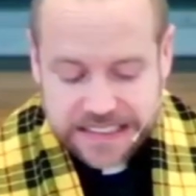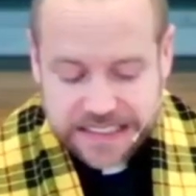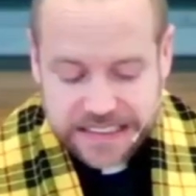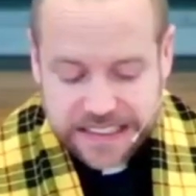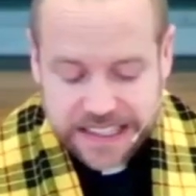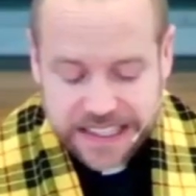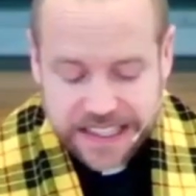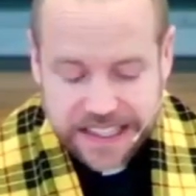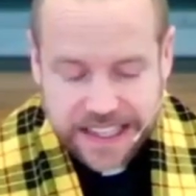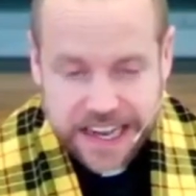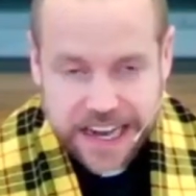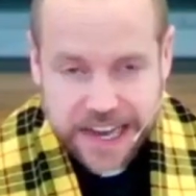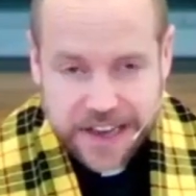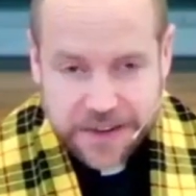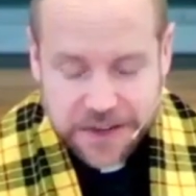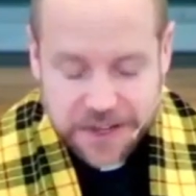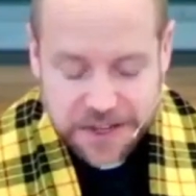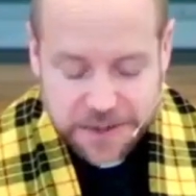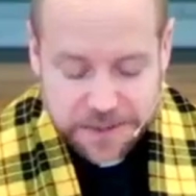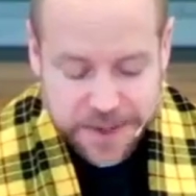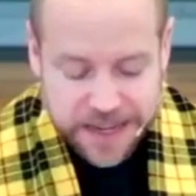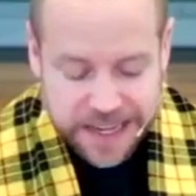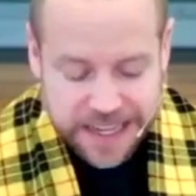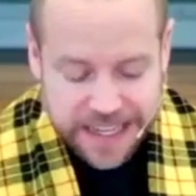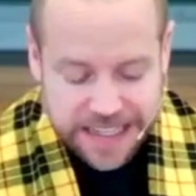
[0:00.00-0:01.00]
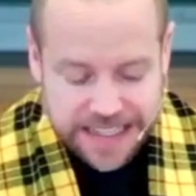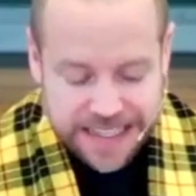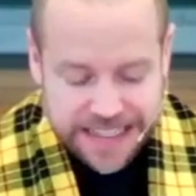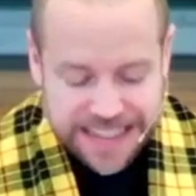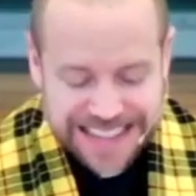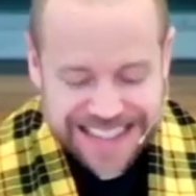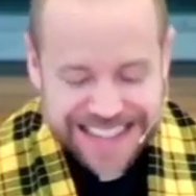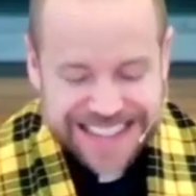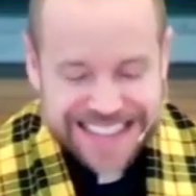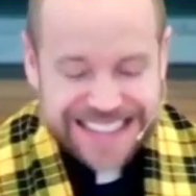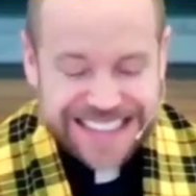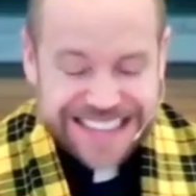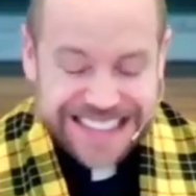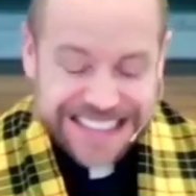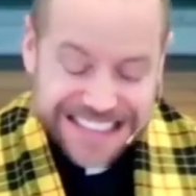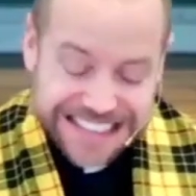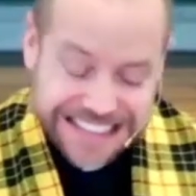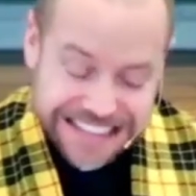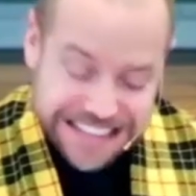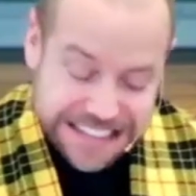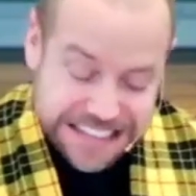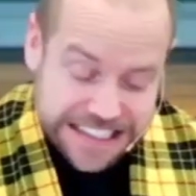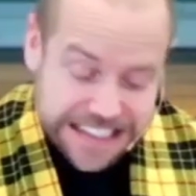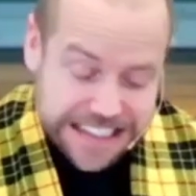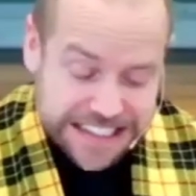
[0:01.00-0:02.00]
And God responds,
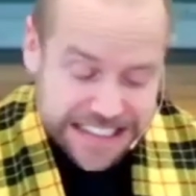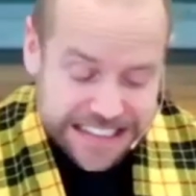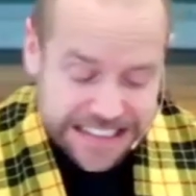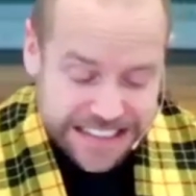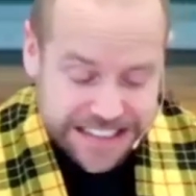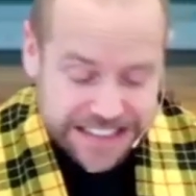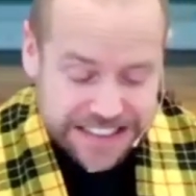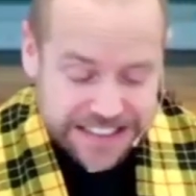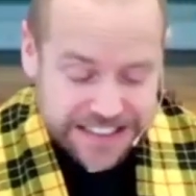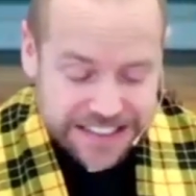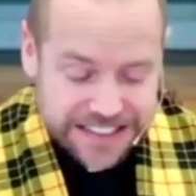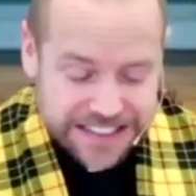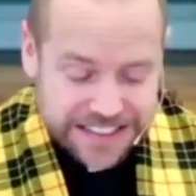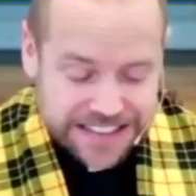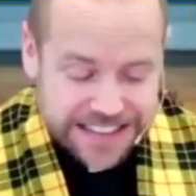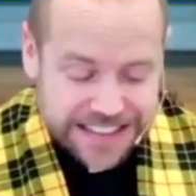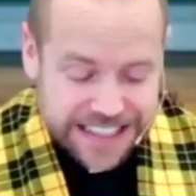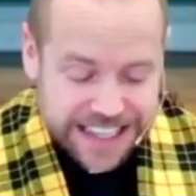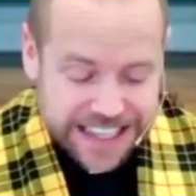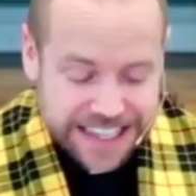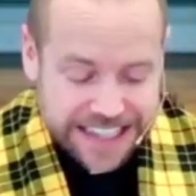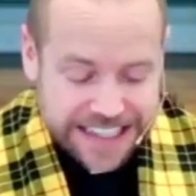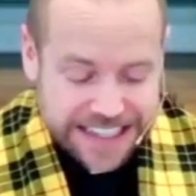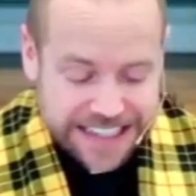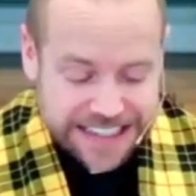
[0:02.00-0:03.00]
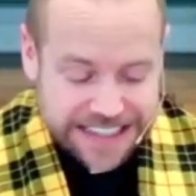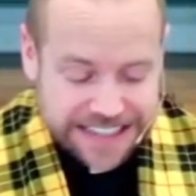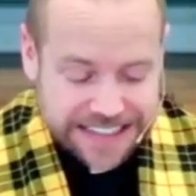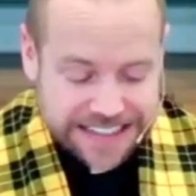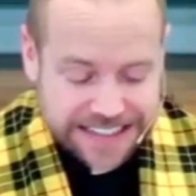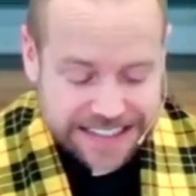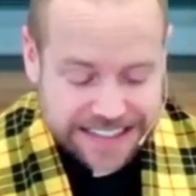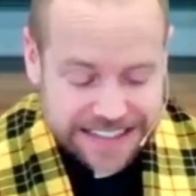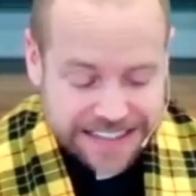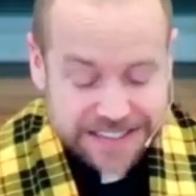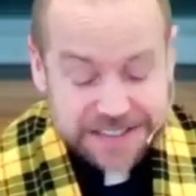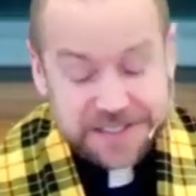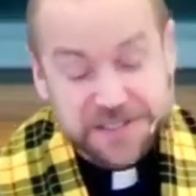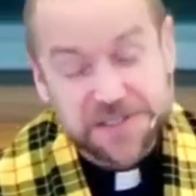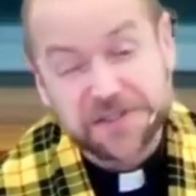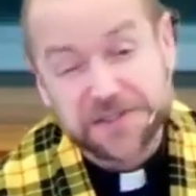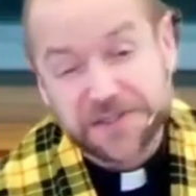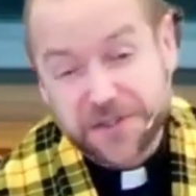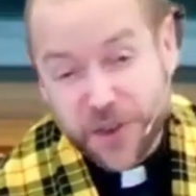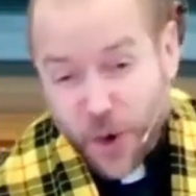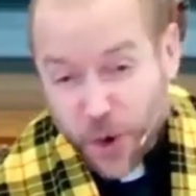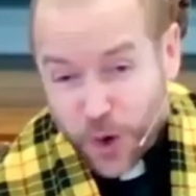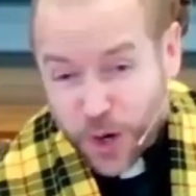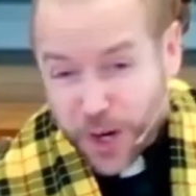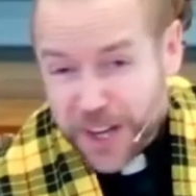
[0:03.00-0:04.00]
no, like
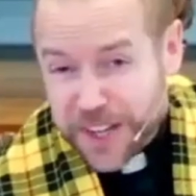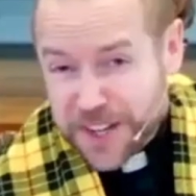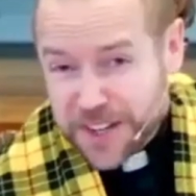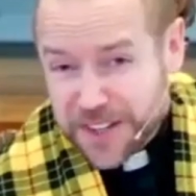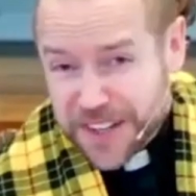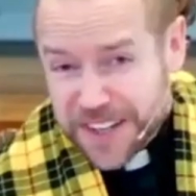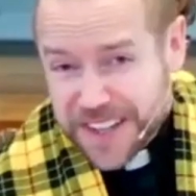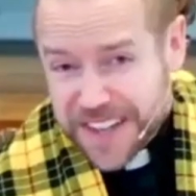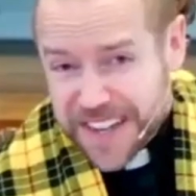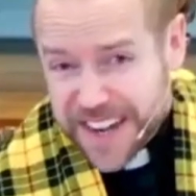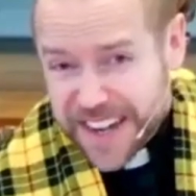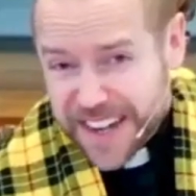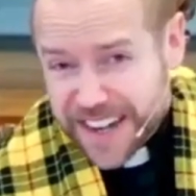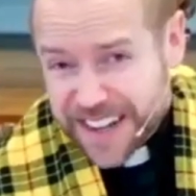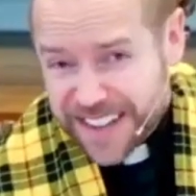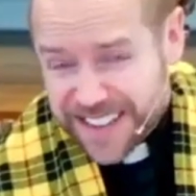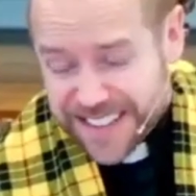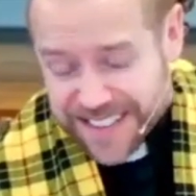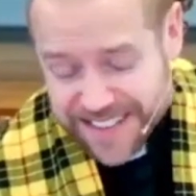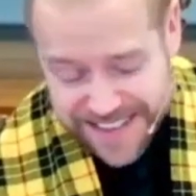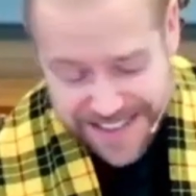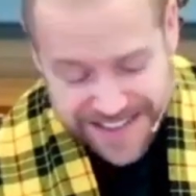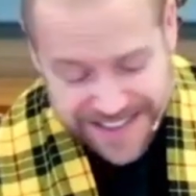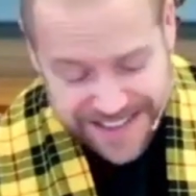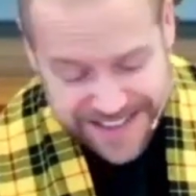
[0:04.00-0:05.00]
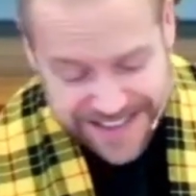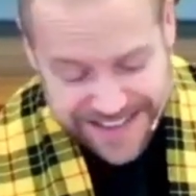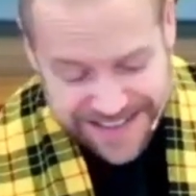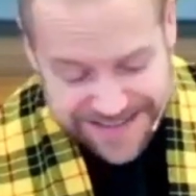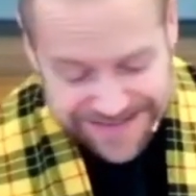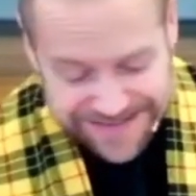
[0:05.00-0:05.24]
400 years?